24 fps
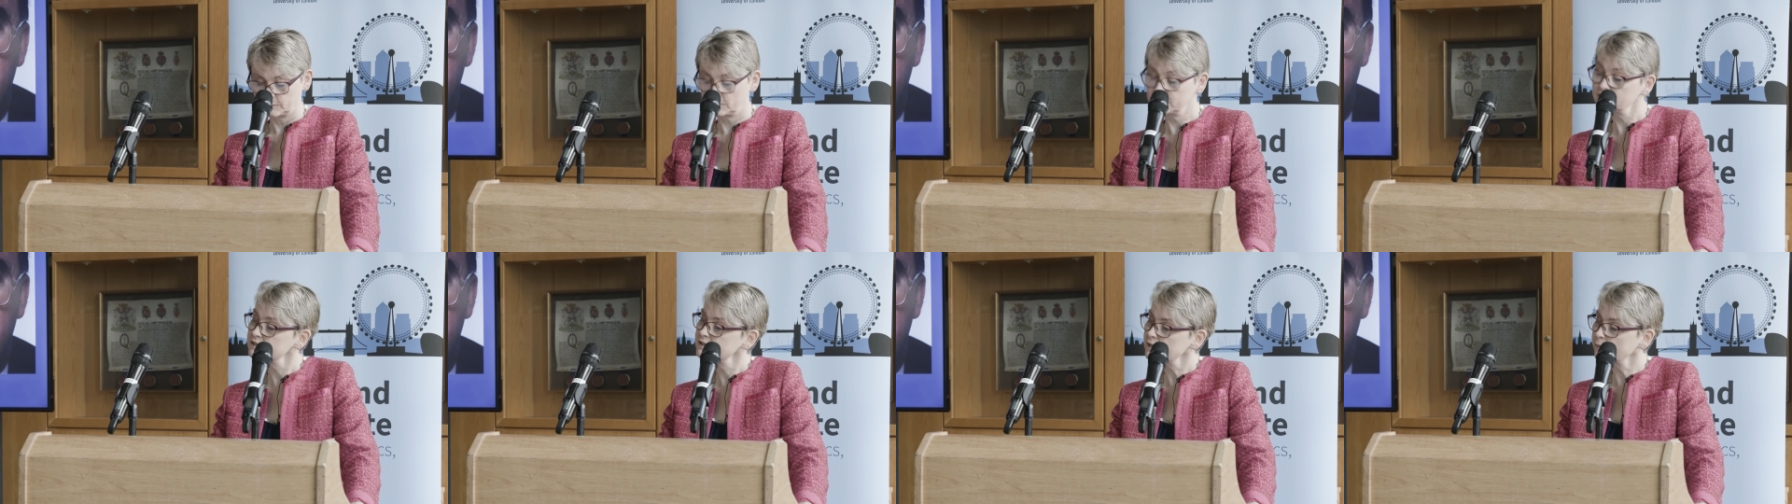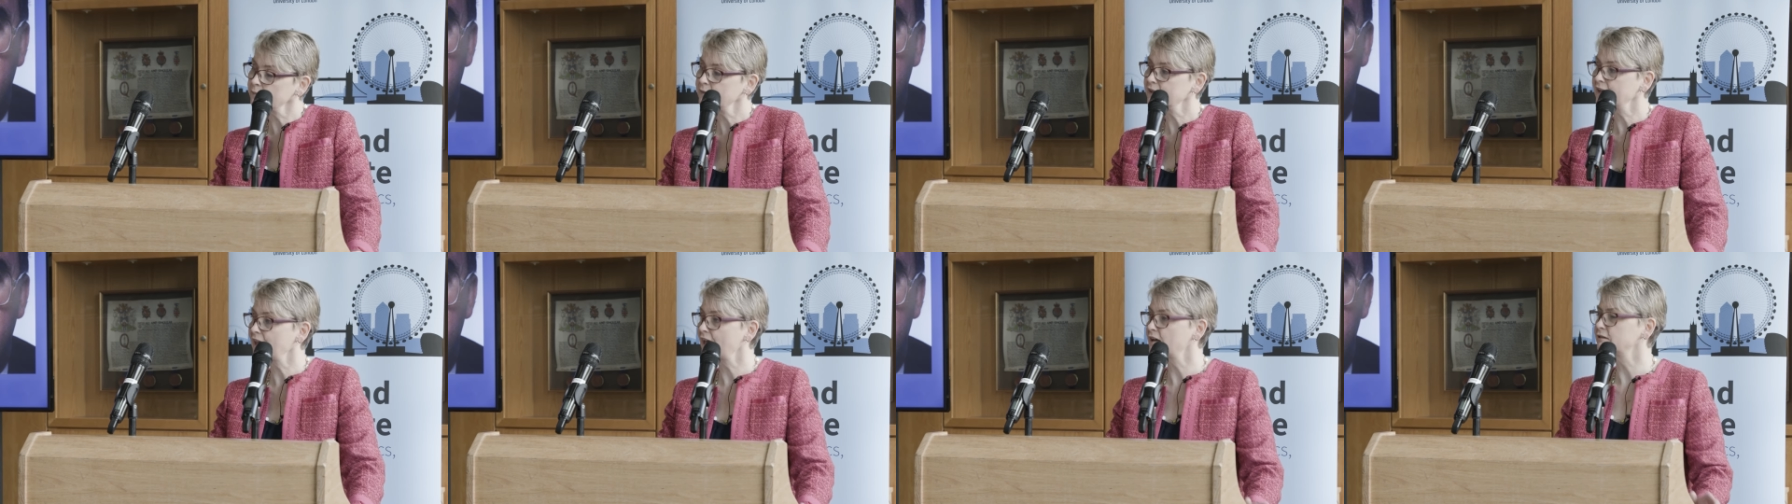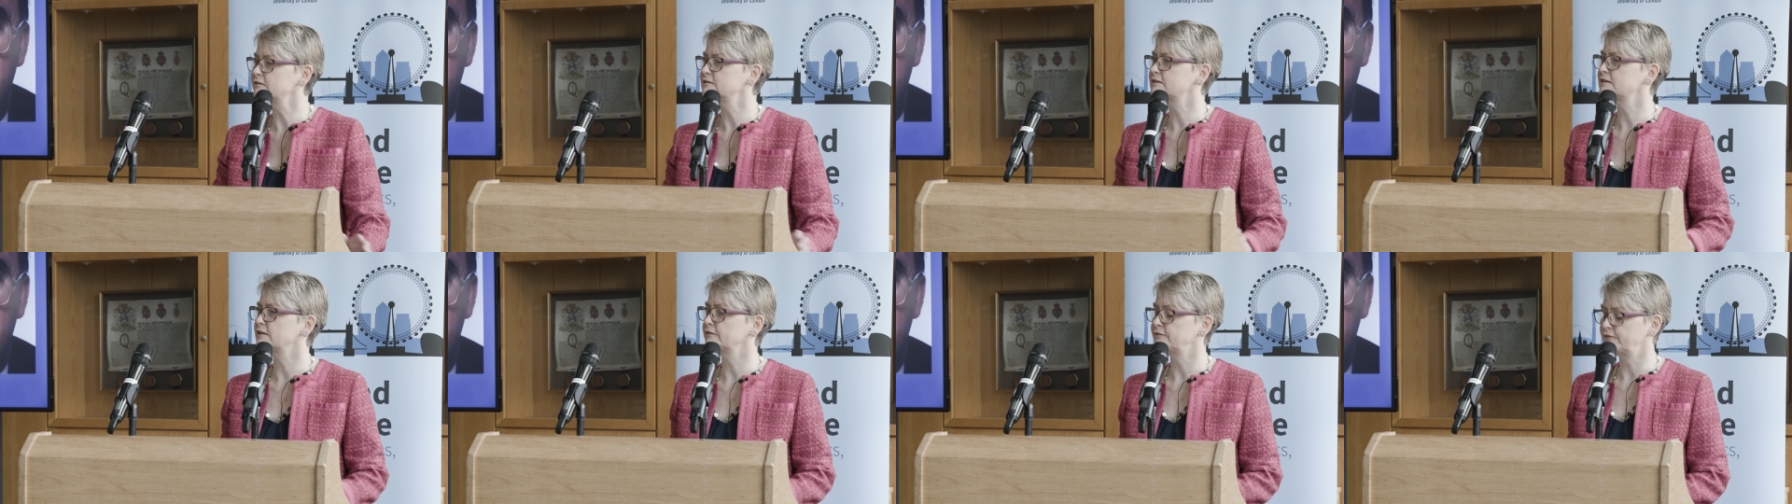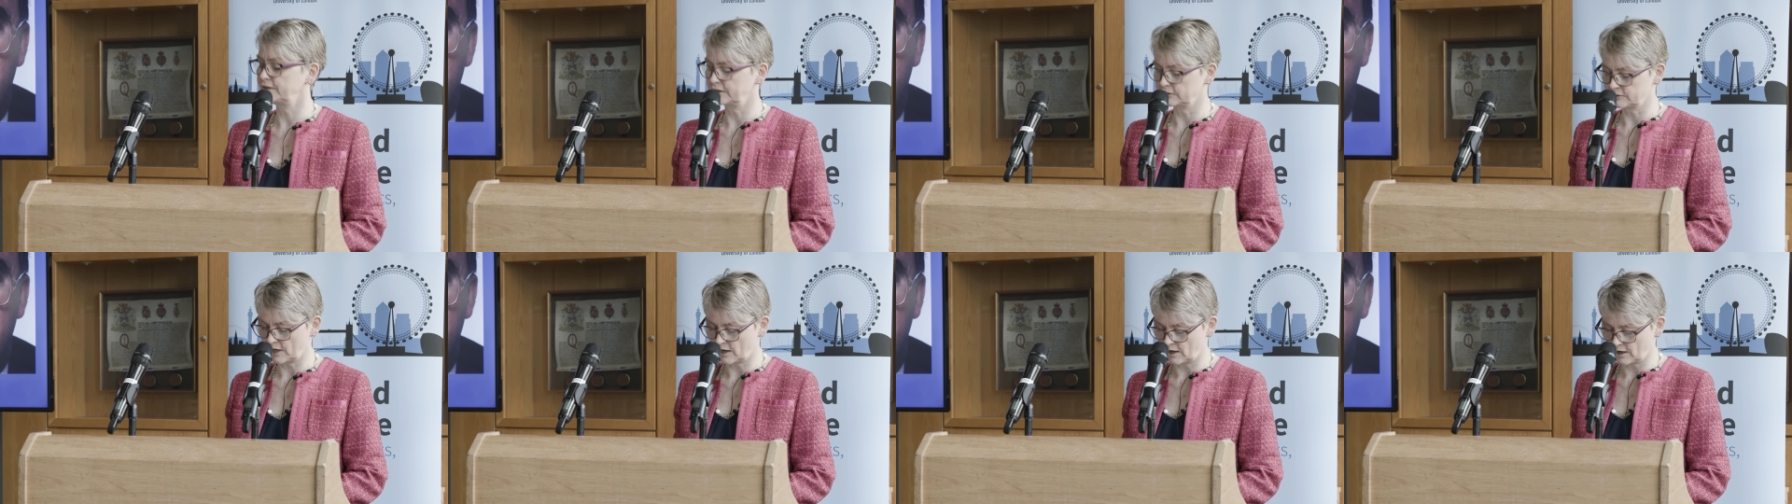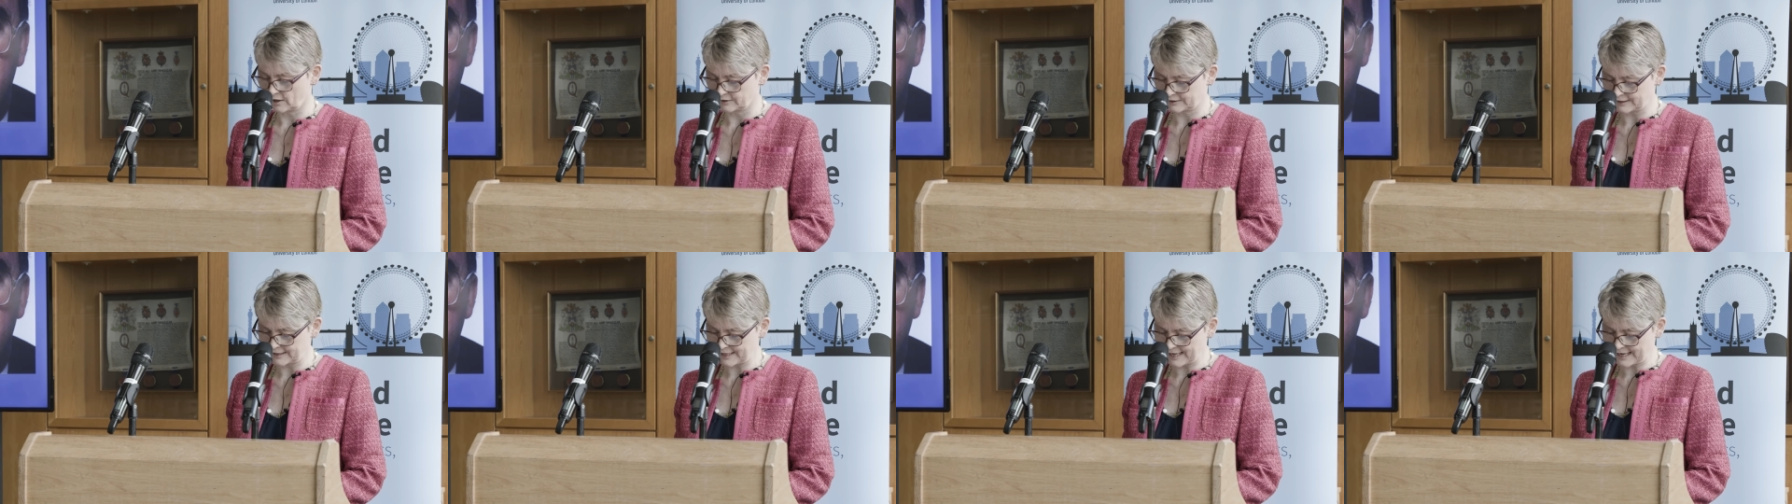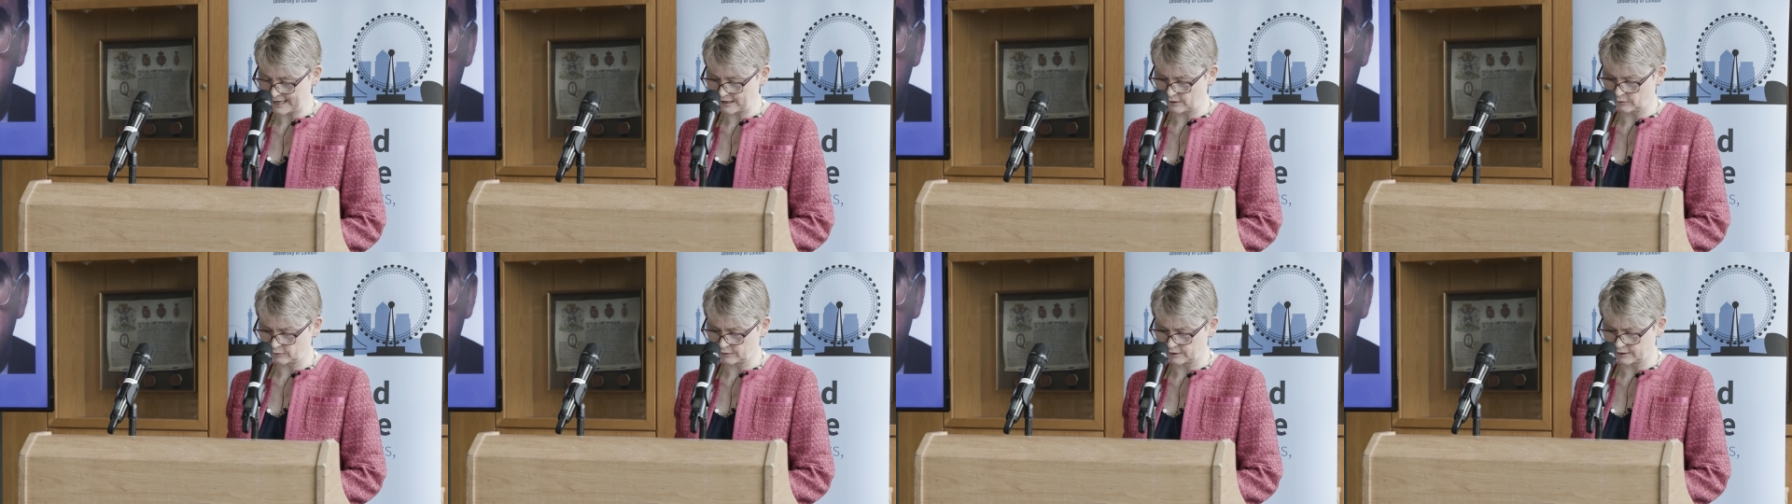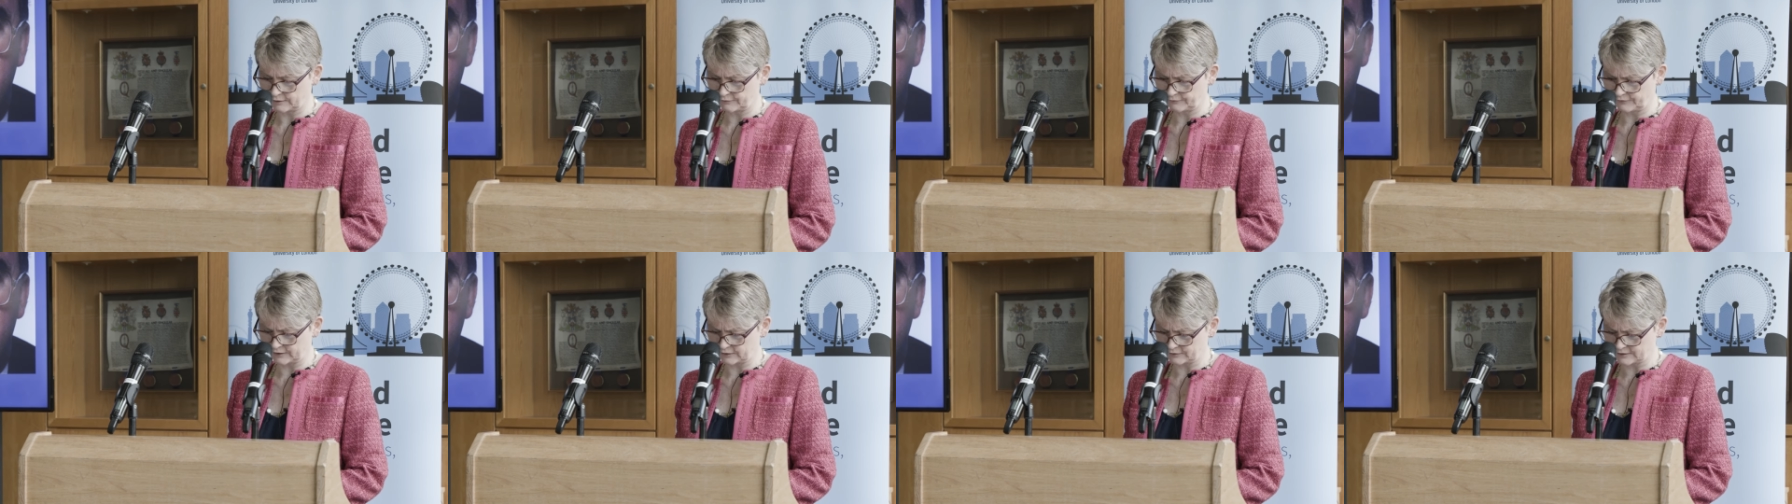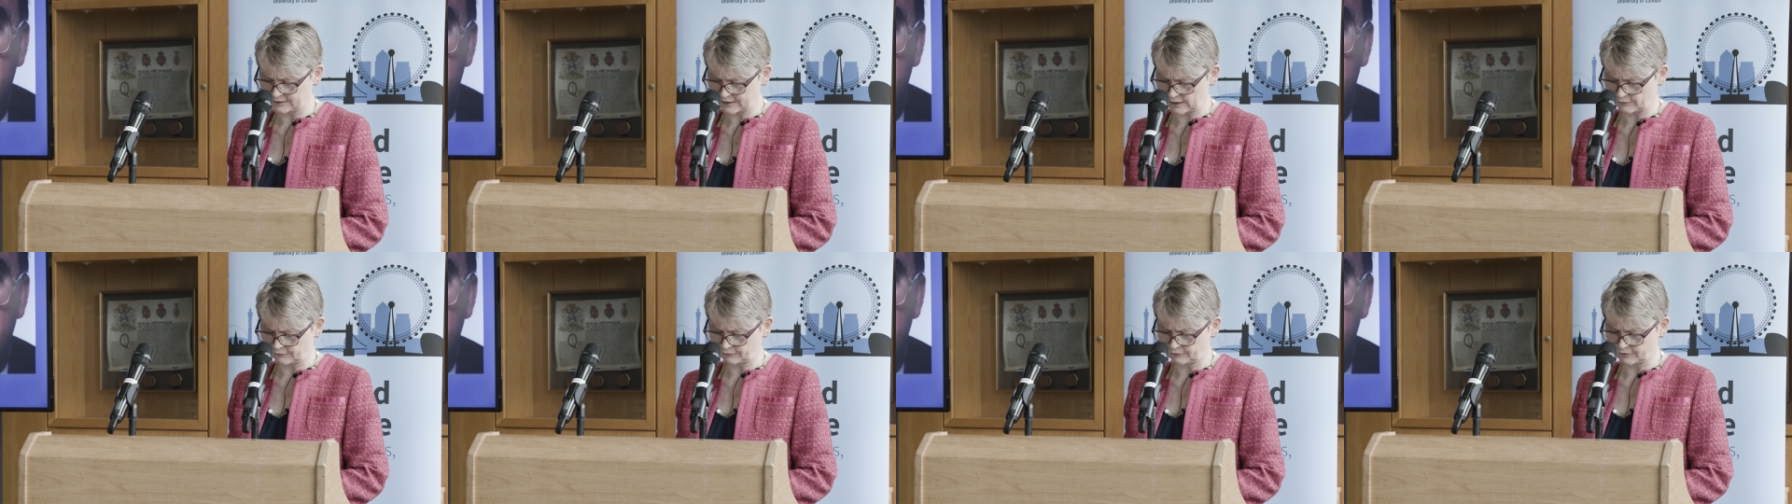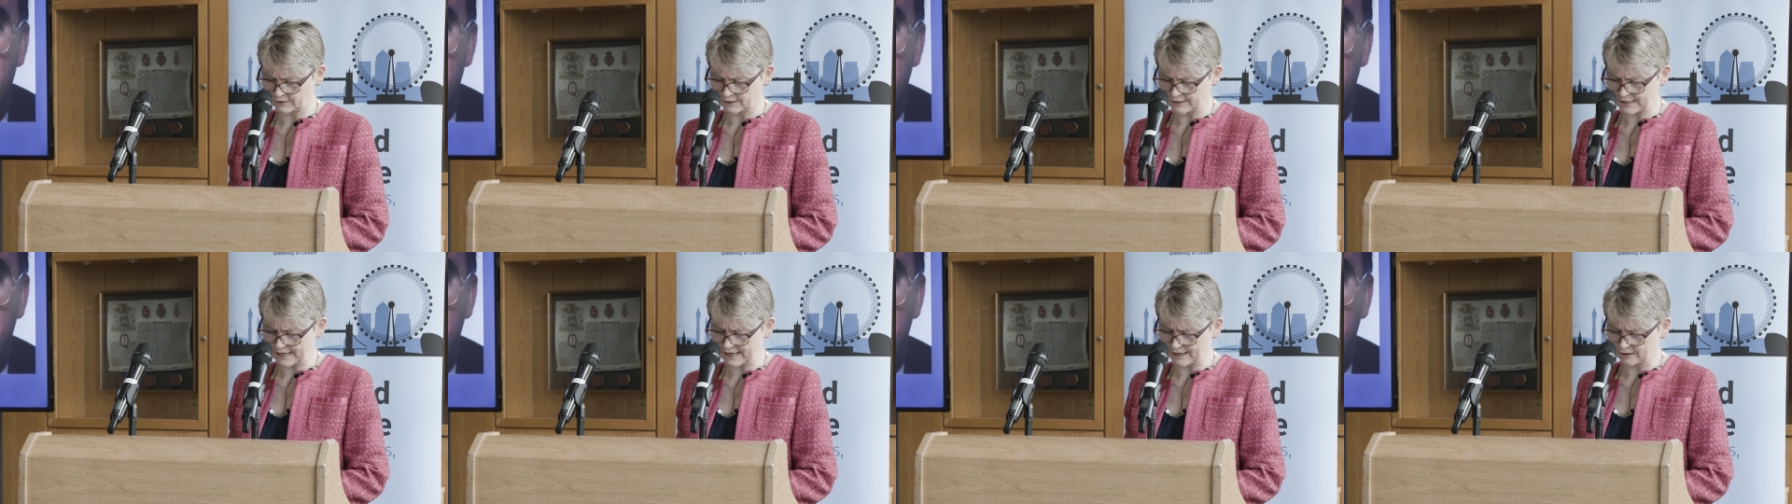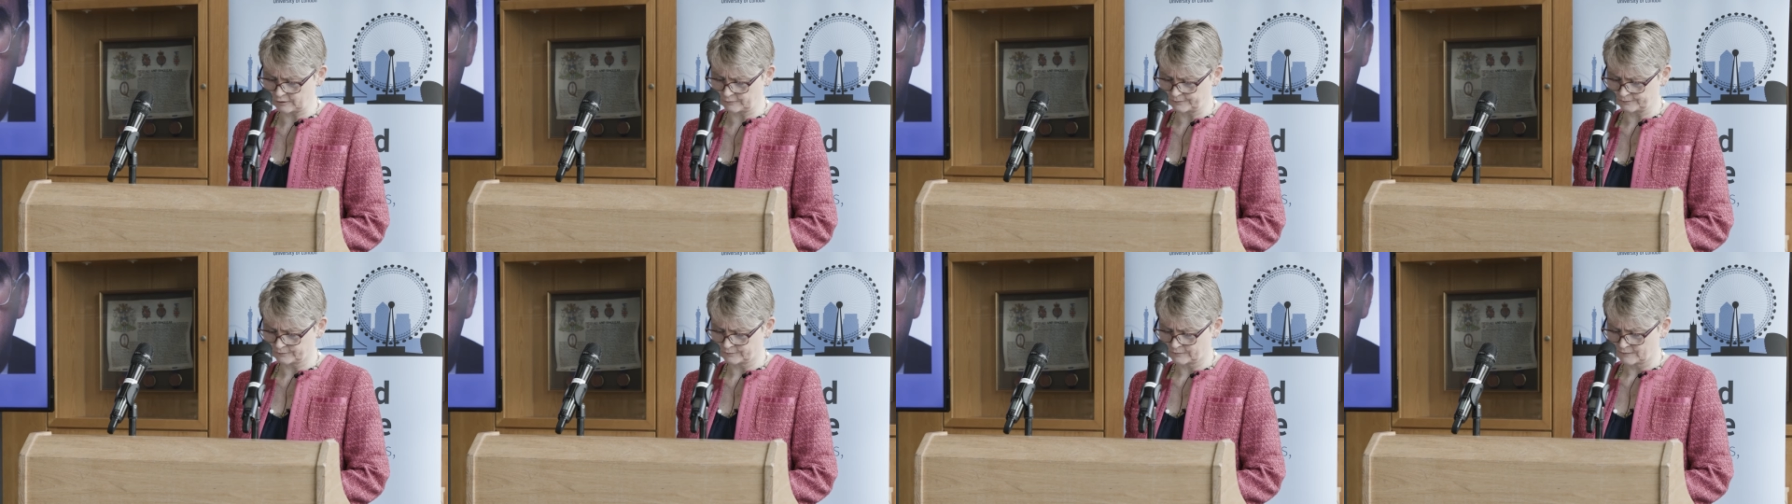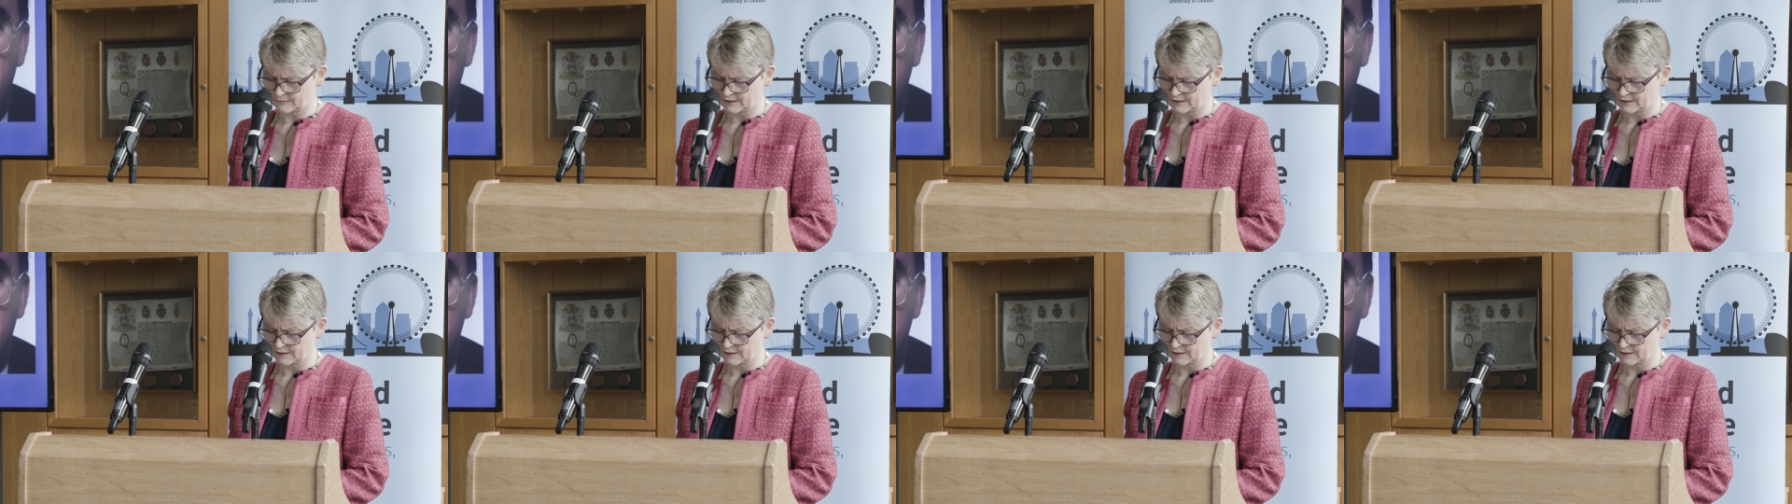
But there's something else that feels harder now and feels different now,